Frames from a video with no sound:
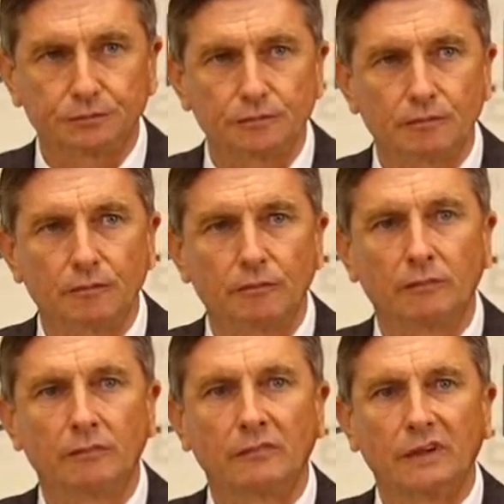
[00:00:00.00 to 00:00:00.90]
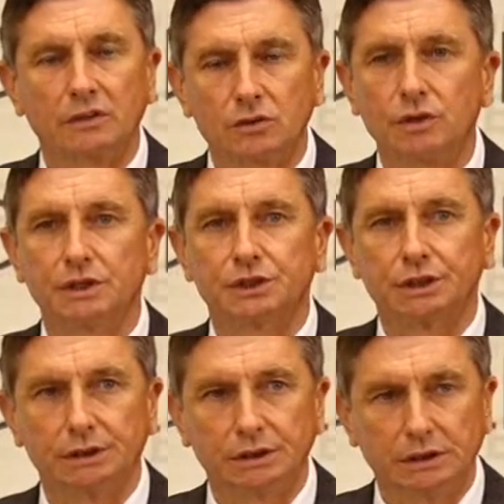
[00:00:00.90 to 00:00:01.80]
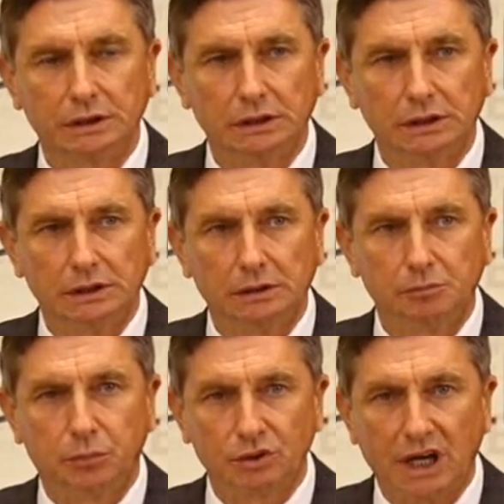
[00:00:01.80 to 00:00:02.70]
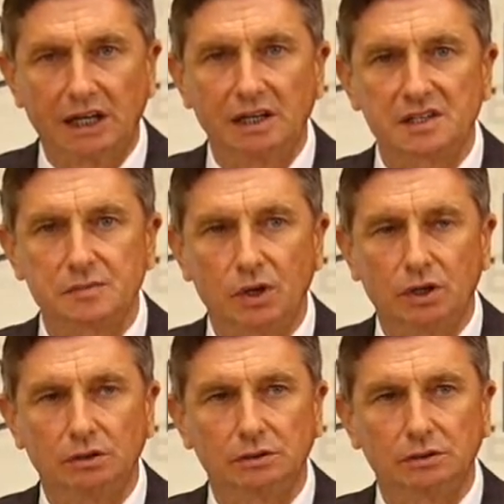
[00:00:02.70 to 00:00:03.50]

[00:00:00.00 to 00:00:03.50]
upon the European Union to see this region as a whole.